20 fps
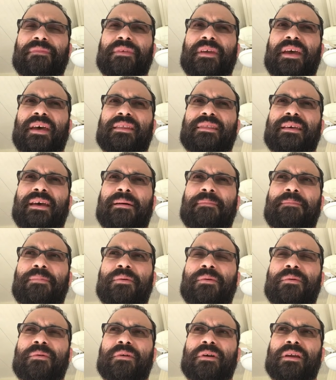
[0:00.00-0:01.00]
At that
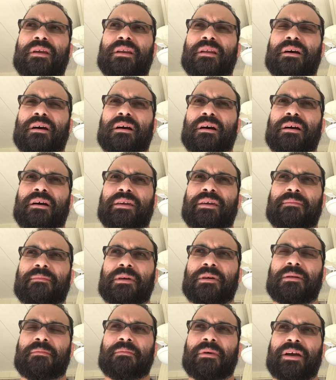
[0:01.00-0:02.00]
point, I am
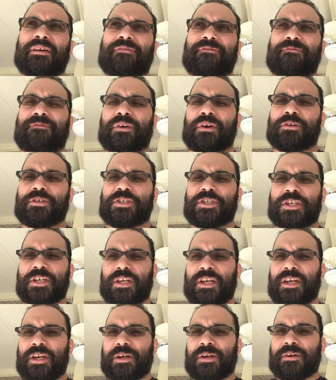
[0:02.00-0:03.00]
in my first
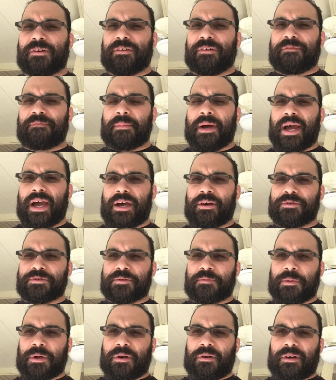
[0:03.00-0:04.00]
year of my house
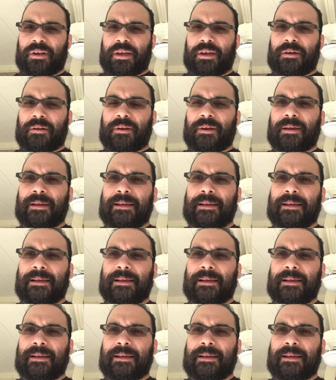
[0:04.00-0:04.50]
burned down.